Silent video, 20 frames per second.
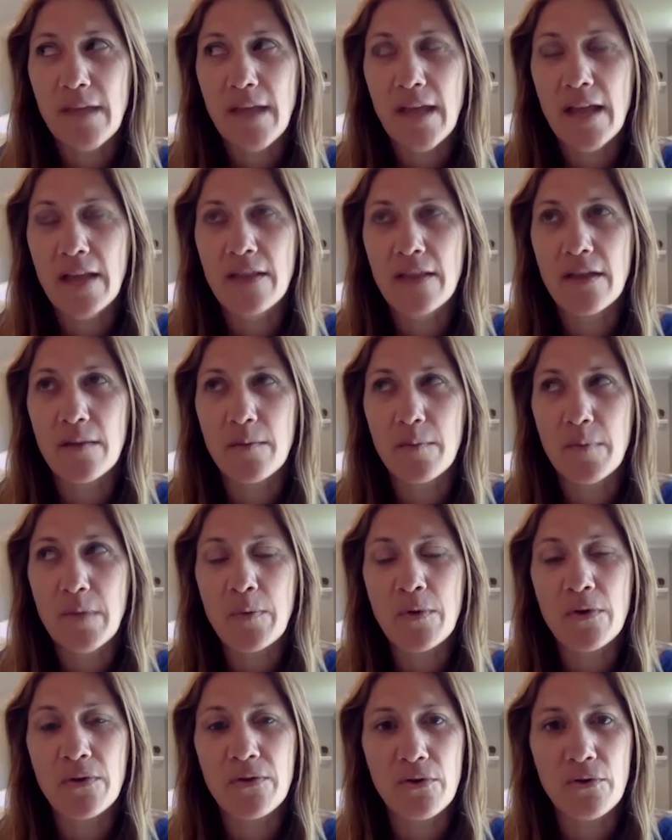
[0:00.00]
And the
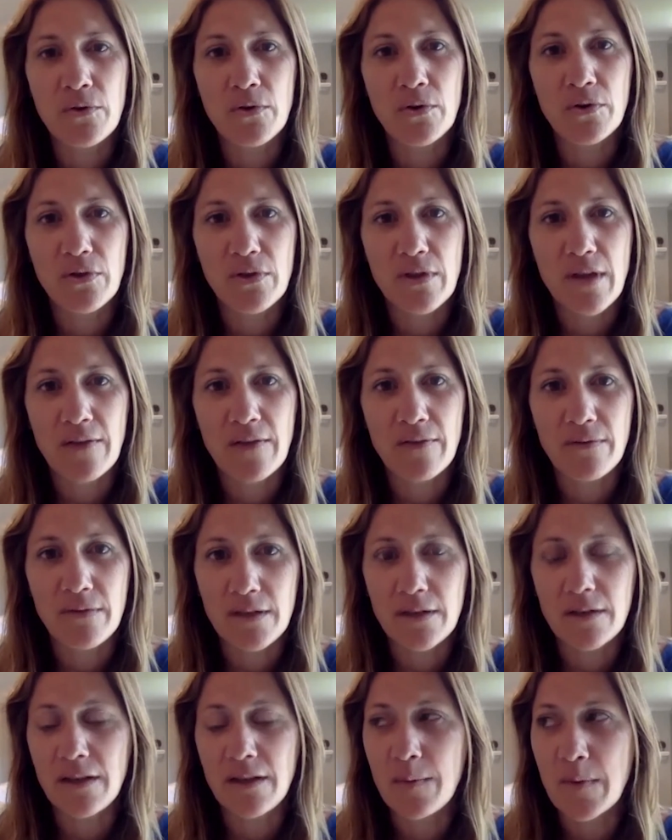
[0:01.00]
people of the North have
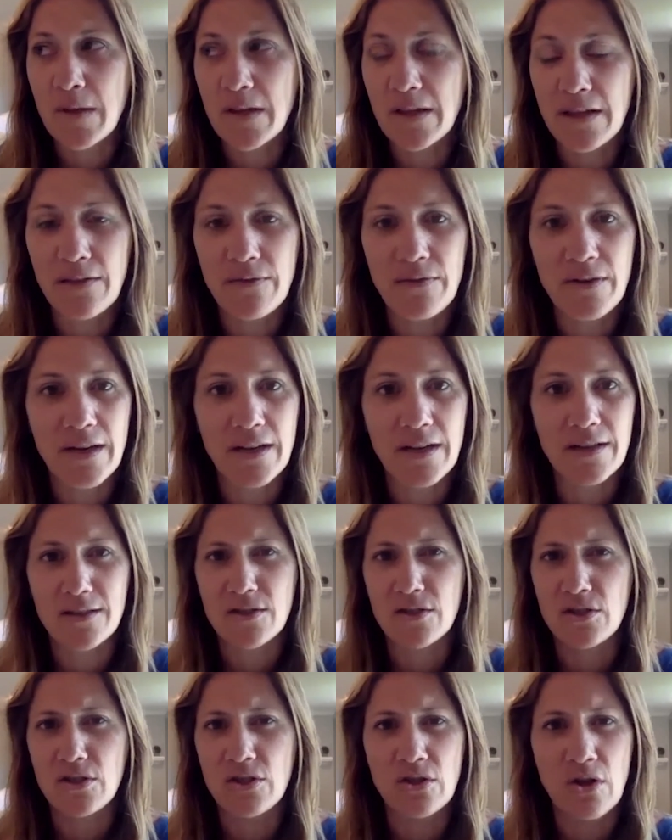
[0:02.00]
literally been living in
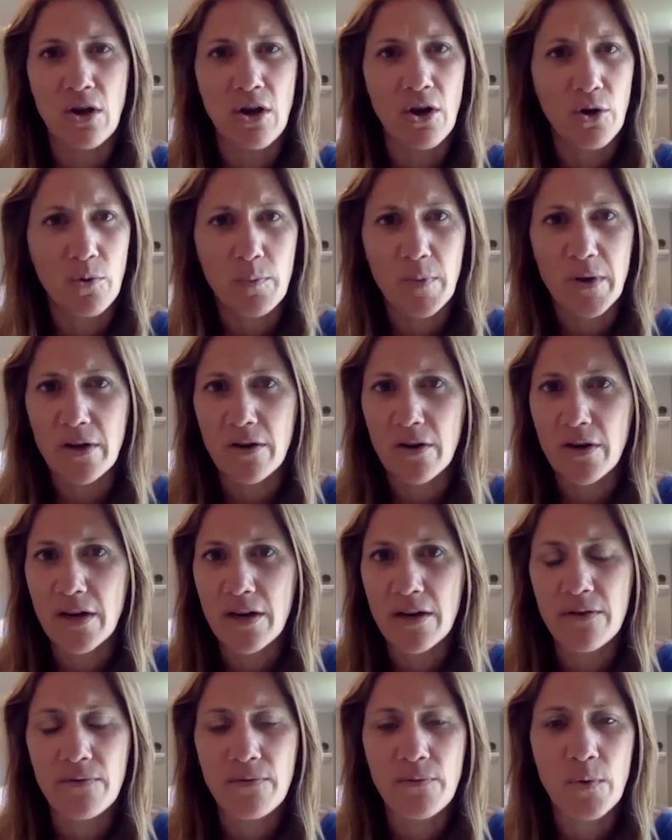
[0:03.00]
this dark
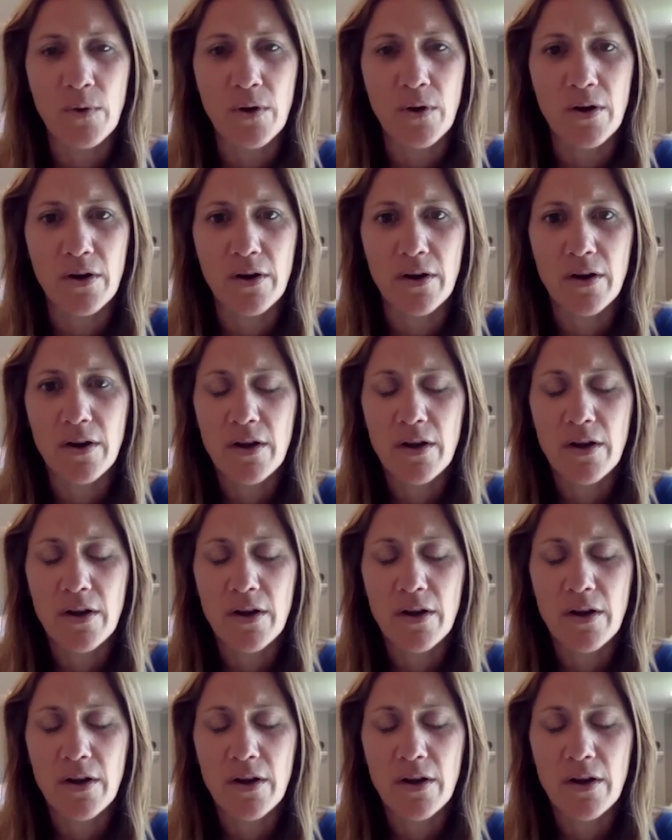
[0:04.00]
period for